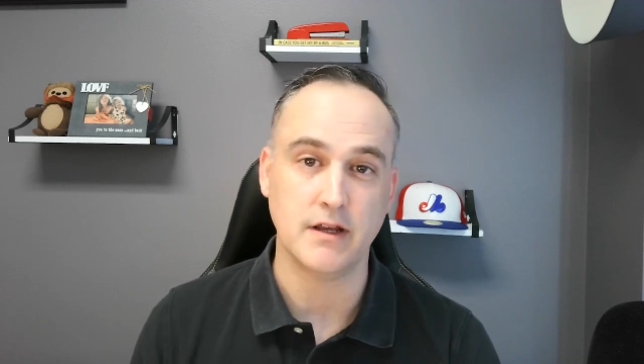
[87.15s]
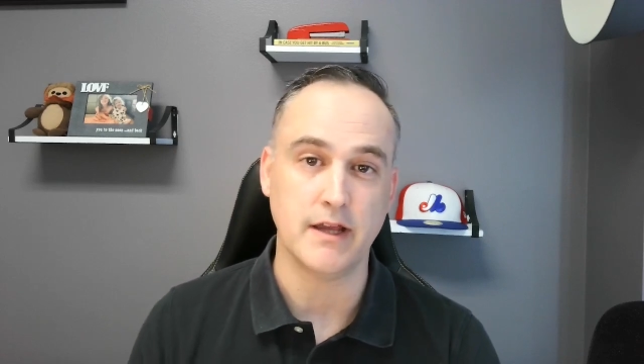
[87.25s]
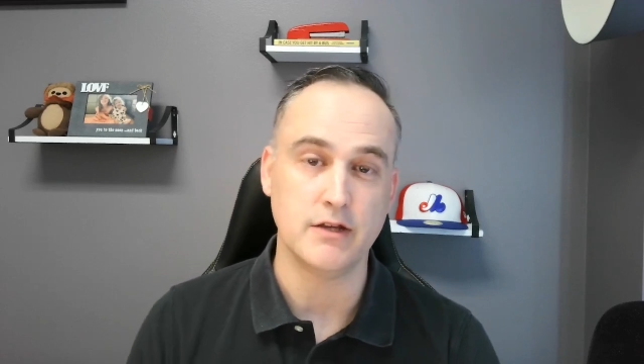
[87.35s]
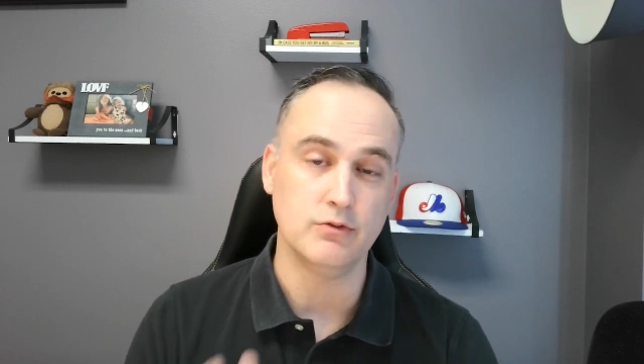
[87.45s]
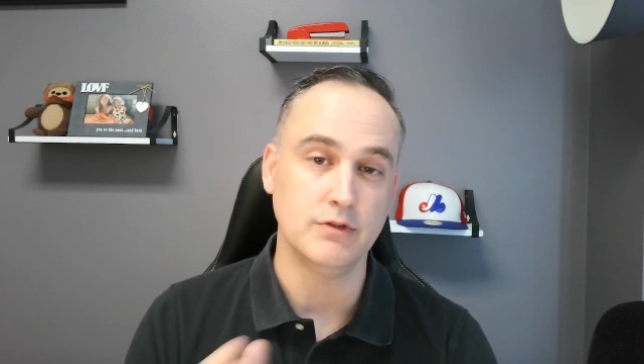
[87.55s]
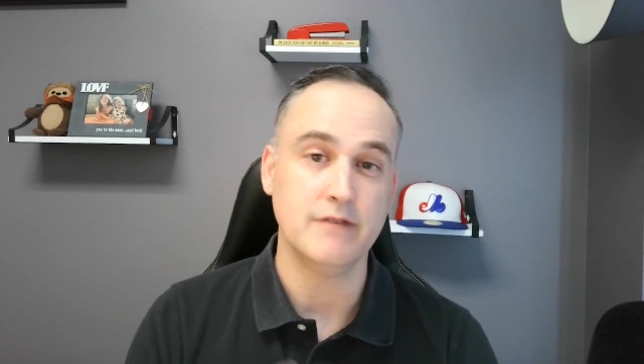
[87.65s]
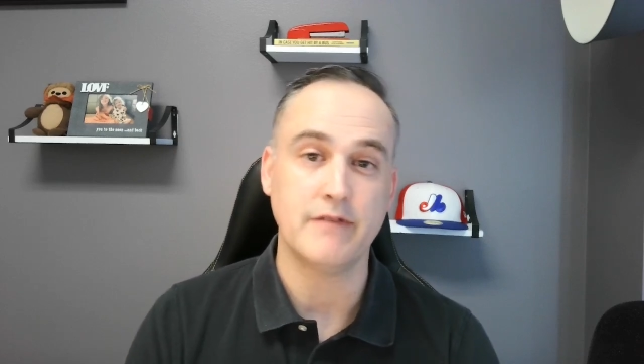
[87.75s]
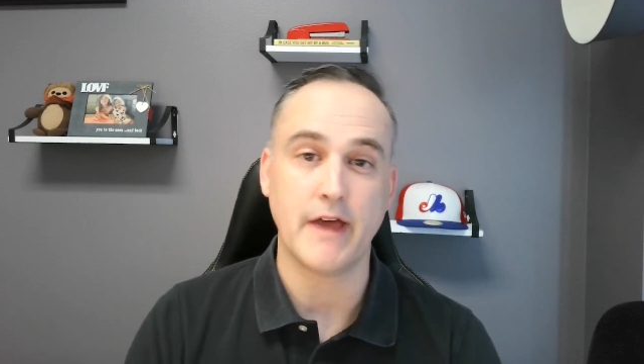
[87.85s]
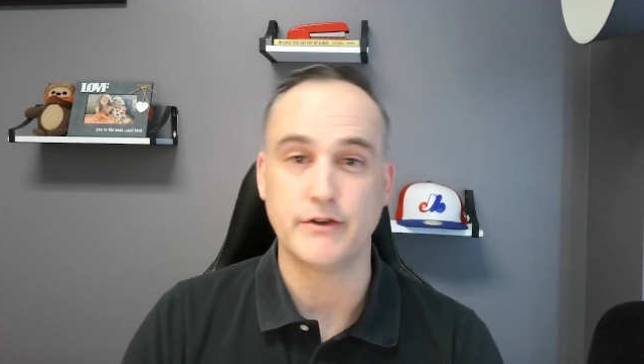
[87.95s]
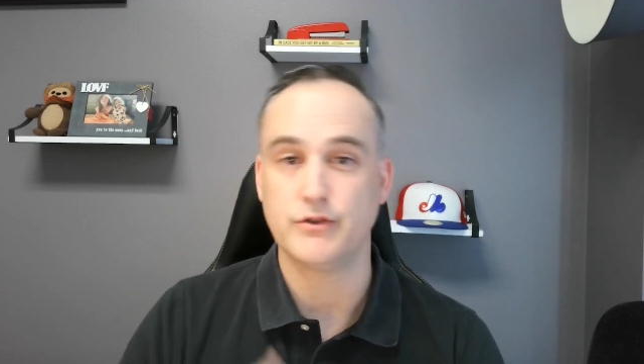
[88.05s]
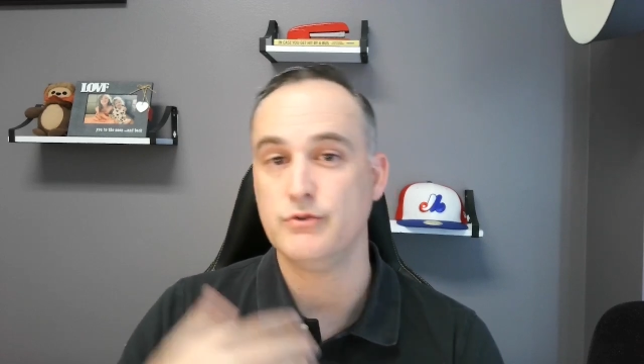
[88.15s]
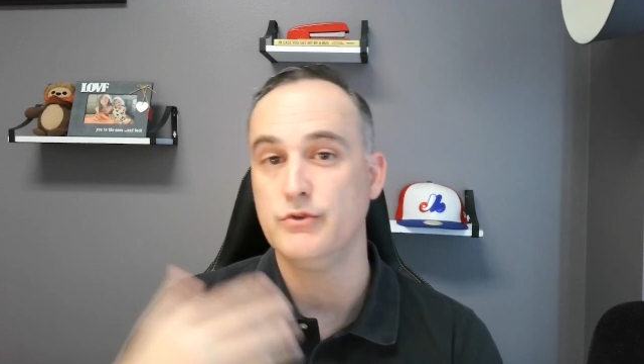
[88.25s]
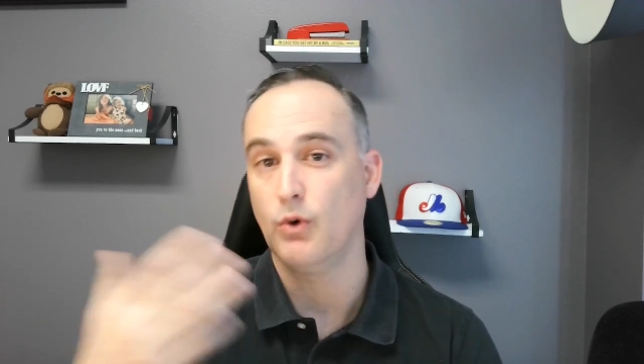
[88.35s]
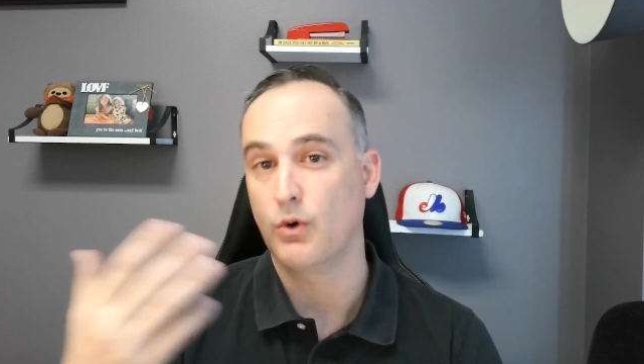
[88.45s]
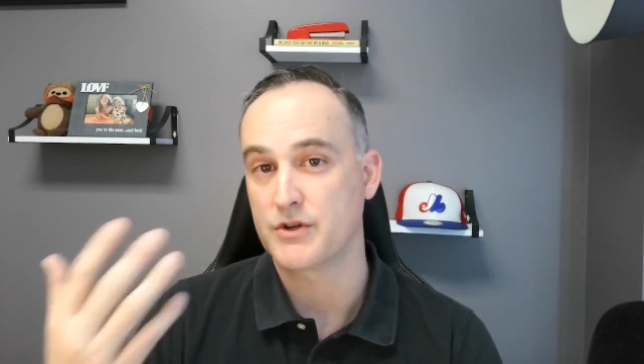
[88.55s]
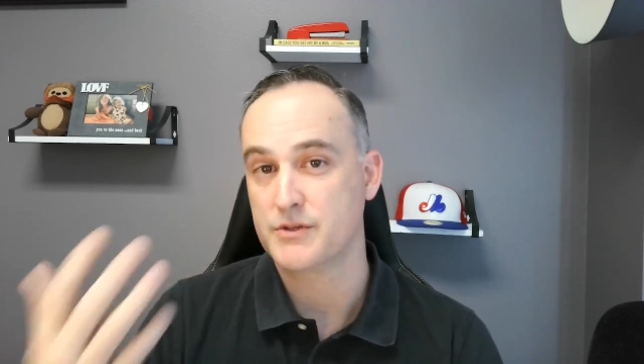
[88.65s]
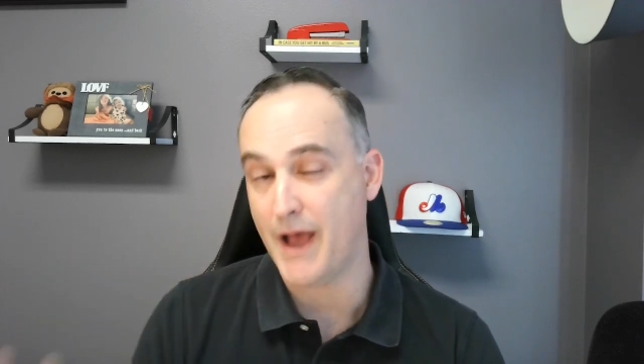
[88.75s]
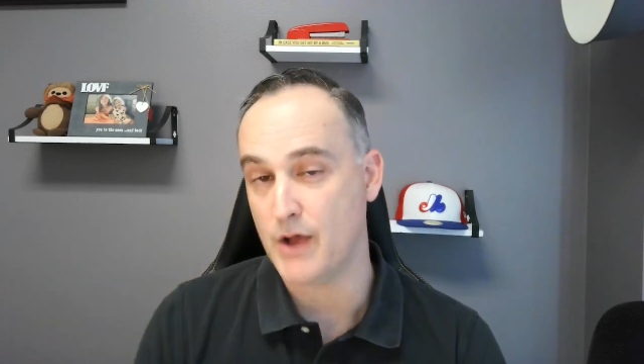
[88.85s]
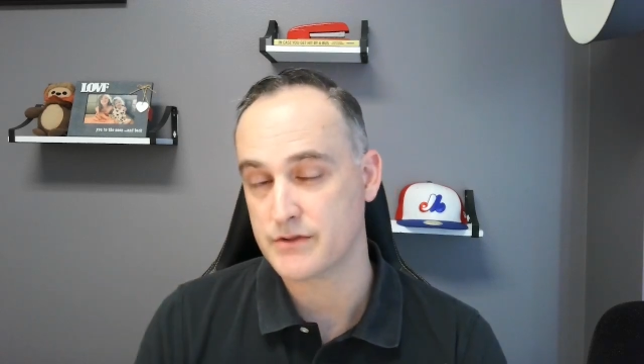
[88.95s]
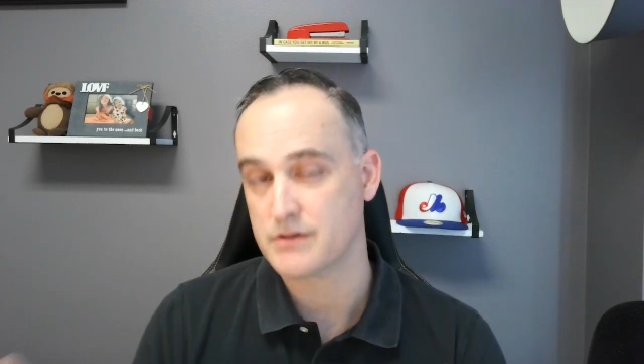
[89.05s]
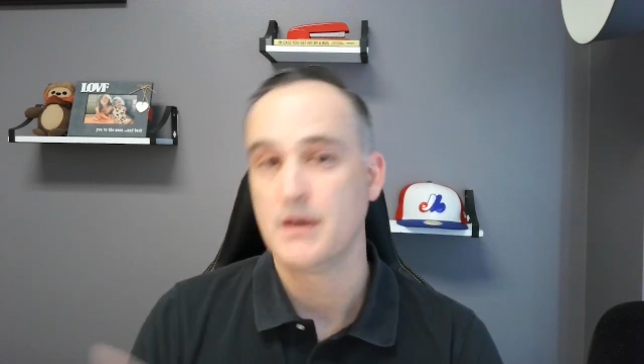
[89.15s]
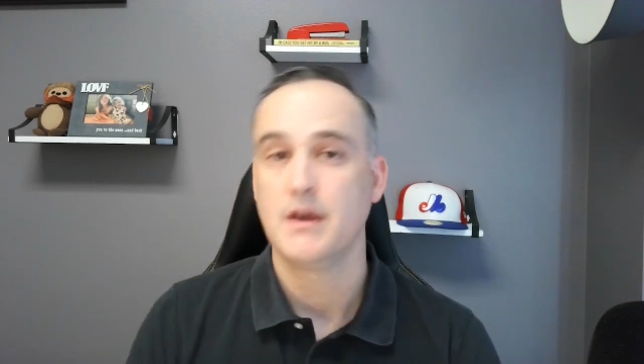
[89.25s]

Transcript: and you leave that to your spouse.